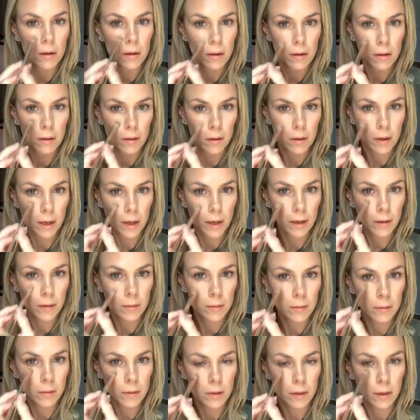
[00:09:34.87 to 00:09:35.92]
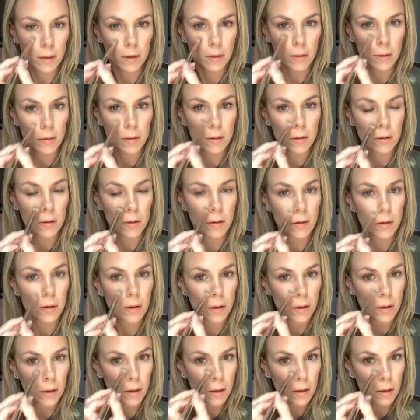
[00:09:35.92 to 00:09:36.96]
Okay, so
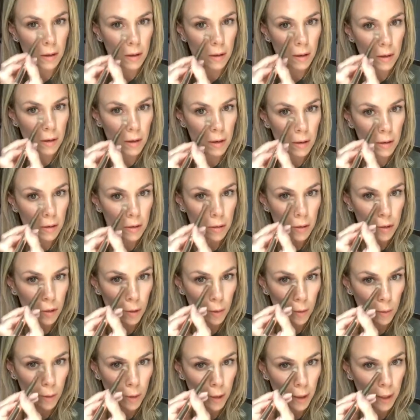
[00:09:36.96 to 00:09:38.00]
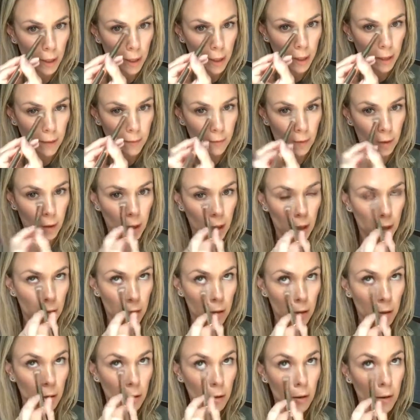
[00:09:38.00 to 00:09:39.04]
don't worry if you got a
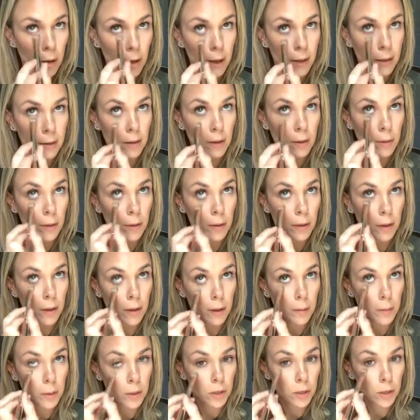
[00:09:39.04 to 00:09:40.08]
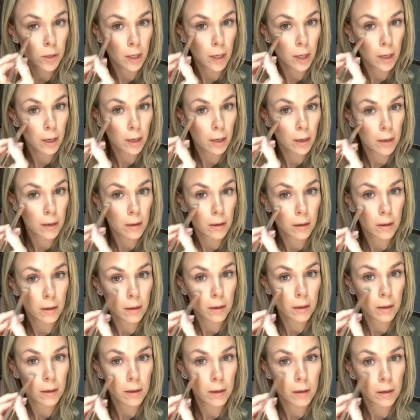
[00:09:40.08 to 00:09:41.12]
little crazy with the lip and cheek.
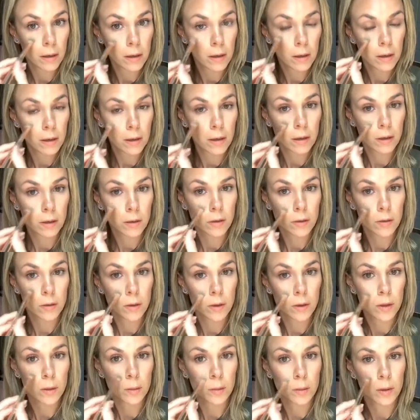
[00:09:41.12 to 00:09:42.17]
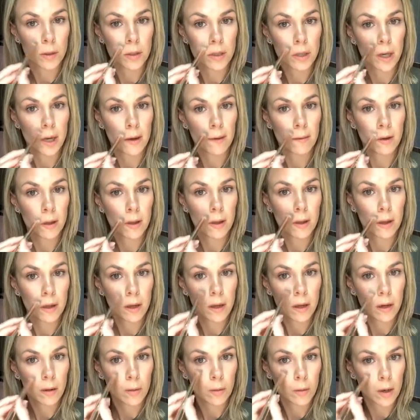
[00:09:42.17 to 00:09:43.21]
You're just going to push
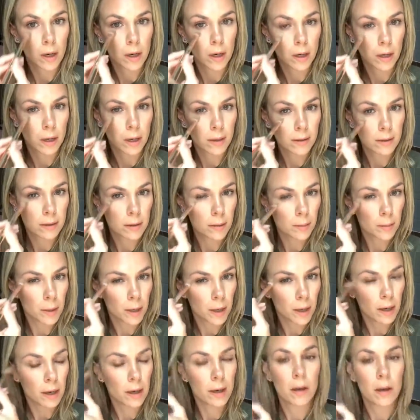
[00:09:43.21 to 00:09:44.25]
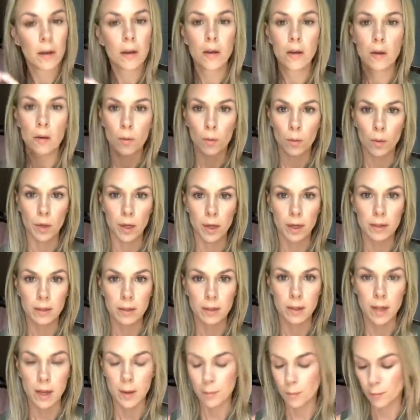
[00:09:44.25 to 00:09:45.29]
everything where it needs to be when you get to
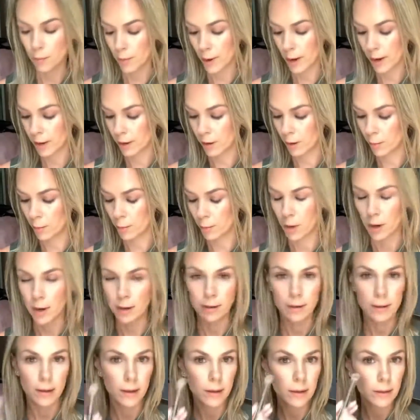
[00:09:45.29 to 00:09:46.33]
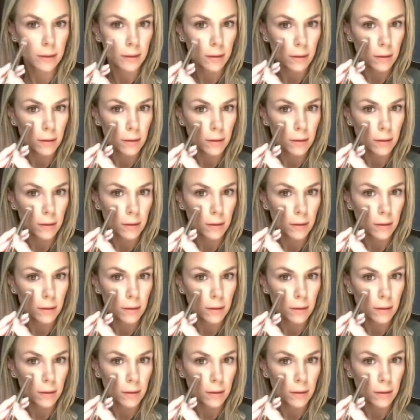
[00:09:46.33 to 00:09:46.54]
that brightener process.